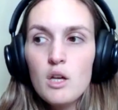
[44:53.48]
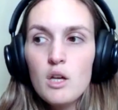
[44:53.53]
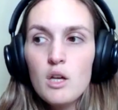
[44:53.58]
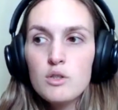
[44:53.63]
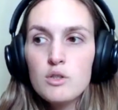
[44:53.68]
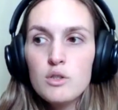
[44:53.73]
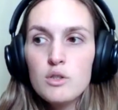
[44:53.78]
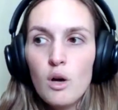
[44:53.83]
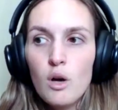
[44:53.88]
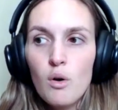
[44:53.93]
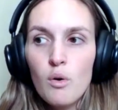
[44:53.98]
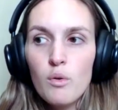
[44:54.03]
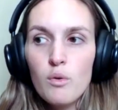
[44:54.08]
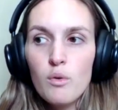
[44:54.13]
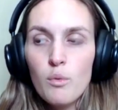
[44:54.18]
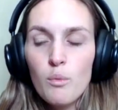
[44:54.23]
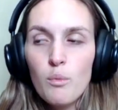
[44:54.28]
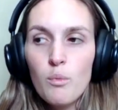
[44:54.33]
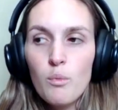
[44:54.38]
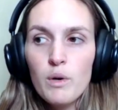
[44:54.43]
So
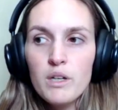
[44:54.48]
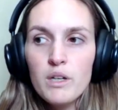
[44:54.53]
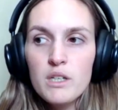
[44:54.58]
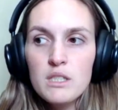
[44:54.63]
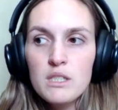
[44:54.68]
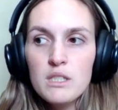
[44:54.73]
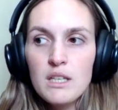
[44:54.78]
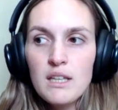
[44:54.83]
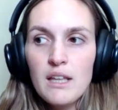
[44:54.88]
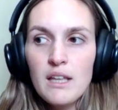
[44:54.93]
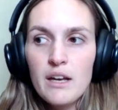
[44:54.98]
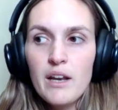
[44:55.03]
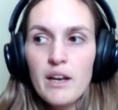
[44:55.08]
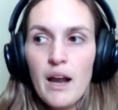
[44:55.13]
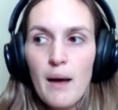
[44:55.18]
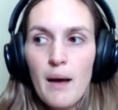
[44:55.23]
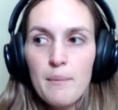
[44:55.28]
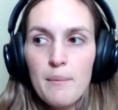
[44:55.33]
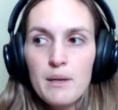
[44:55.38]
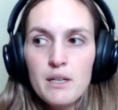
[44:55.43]
the worst thing that could
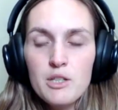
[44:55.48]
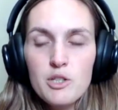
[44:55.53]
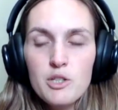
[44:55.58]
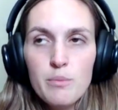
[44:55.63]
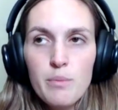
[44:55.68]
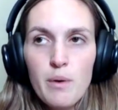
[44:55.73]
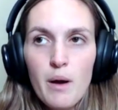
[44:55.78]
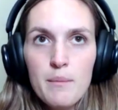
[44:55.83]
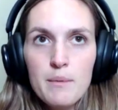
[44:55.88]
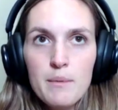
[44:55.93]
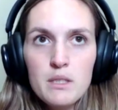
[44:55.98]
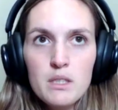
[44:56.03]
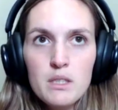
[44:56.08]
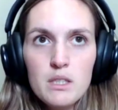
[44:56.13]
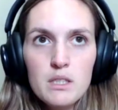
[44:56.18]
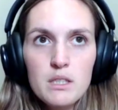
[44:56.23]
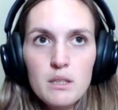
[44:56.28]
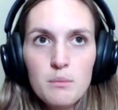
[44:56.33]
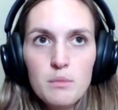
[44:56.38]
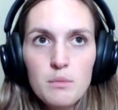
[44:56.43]
happen is you're promising
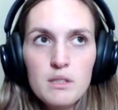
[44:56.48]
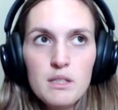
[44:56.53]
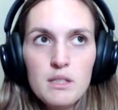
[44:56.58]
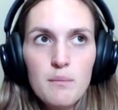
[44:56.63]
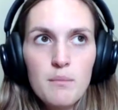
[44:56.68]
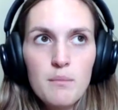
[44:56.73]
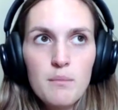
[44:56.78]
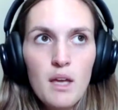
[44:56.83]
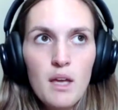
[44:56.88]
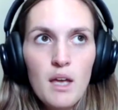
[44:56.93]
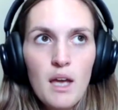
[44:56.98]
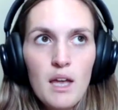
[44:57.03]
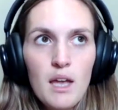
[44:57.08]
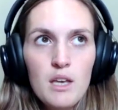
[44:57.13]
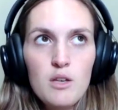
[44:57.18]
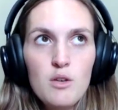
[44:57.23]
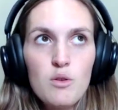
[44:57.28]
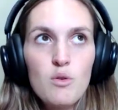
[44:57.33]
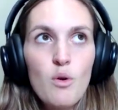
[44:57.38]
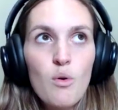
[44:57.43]
someone something
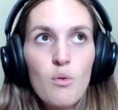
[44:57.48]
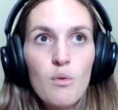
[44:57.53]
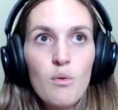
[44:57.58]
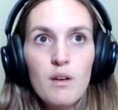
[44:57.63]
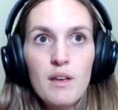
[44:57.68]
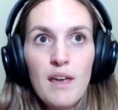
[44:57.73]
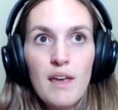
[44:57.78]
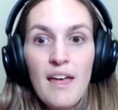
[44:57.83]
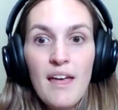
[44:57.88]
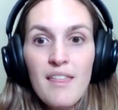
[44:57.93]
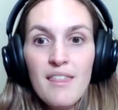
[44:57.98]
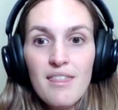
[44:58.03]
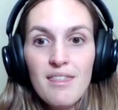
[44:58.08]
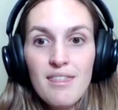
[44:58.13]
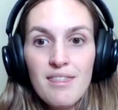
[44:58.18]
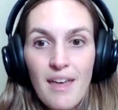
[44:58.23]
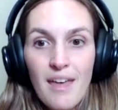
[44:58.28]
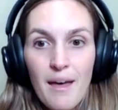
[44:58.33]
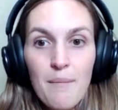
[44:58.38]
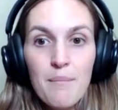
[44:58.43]
and you don't get
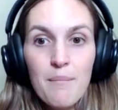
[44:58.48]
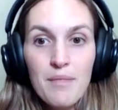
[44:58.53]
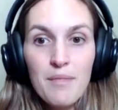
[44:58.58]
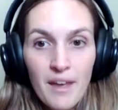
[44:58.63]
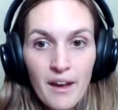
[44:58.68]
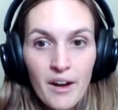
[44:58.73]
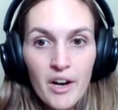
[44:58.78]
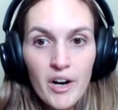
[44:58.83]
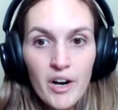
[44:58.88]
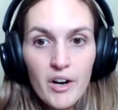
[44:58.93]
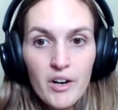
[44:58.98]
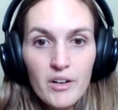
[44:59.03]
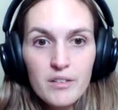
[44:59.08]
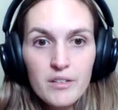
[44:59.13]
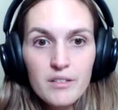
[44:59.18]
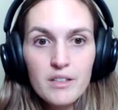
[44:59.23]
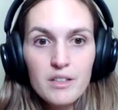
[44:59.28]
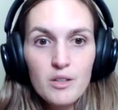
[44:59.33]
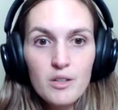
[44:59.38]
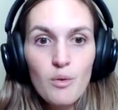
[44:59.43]
them there.
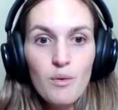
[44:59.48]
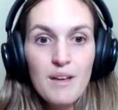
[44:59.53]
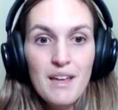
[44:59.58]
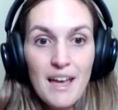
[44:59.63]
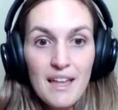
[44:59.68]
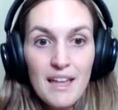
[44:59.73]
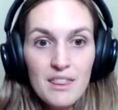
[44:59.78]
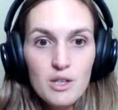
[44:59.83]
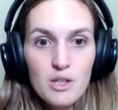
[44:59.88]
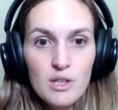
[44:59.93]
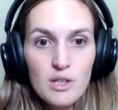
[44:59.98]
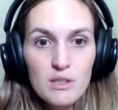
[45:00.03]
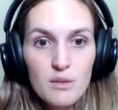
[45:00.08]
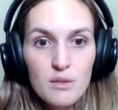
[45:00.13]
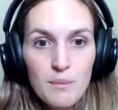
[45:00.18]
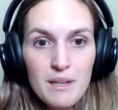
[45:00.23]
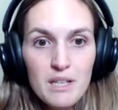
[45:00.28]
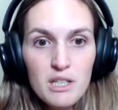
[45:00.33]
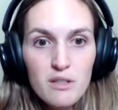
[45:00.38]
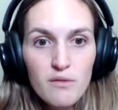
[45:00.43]
You don't get the
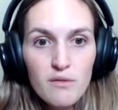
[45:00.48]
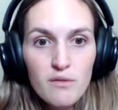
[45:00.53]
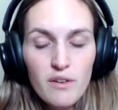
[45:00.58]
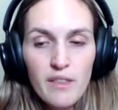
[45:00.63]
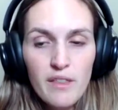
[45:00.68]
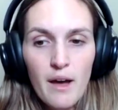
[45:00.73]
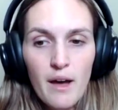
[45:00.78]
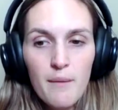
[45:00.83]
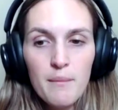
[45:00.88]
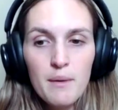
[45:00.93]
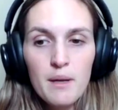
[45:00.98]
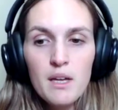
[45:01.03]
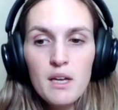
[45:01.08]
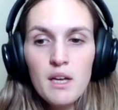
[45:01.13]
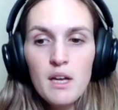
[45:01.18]
transformation for them.